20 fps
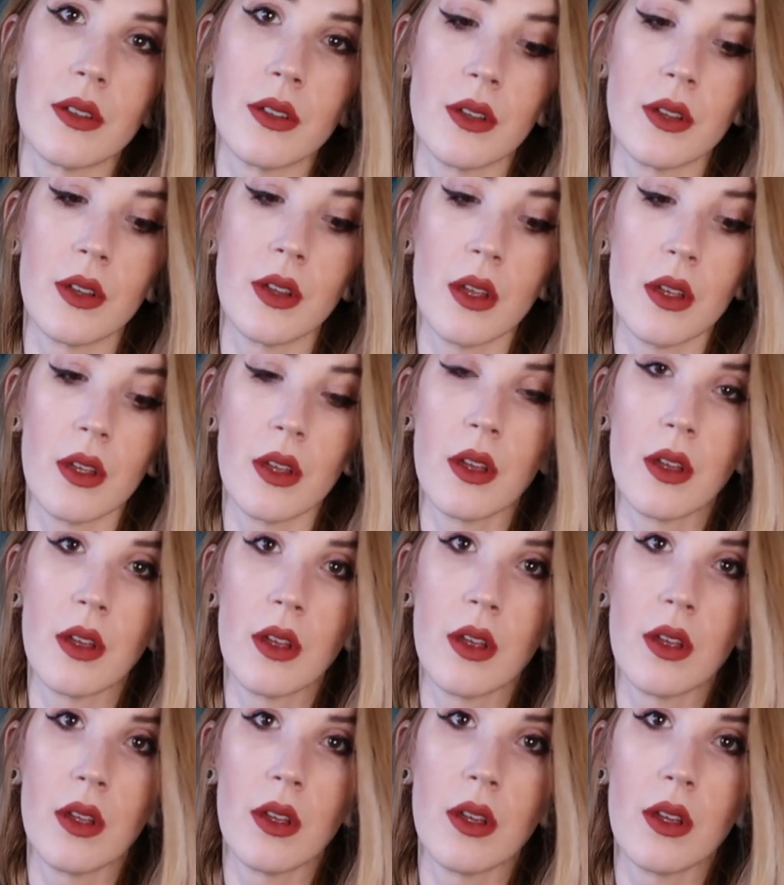
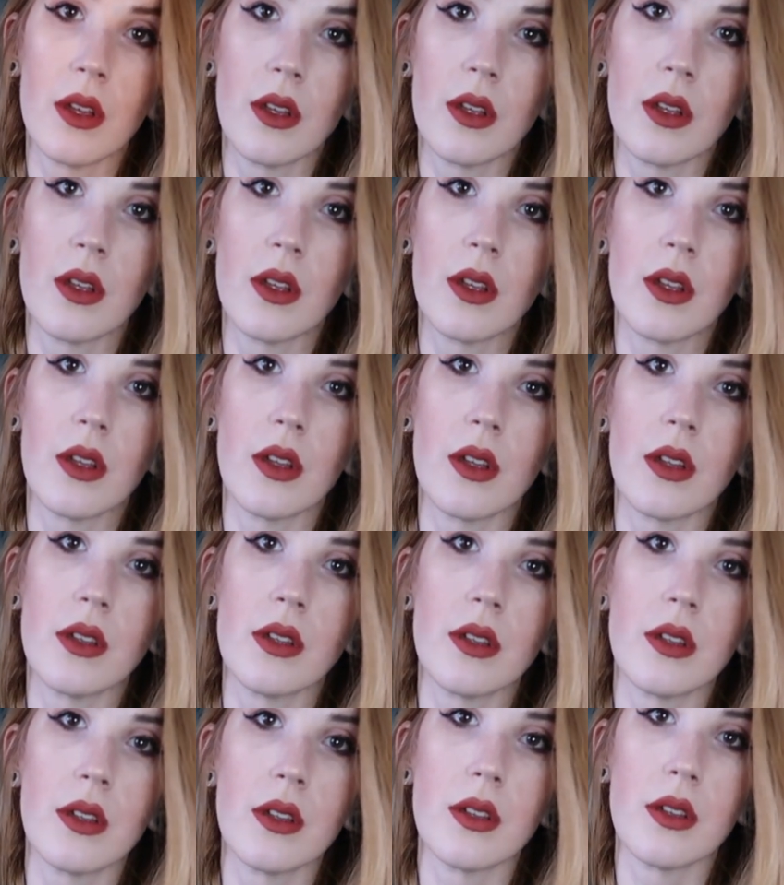Nothing is said.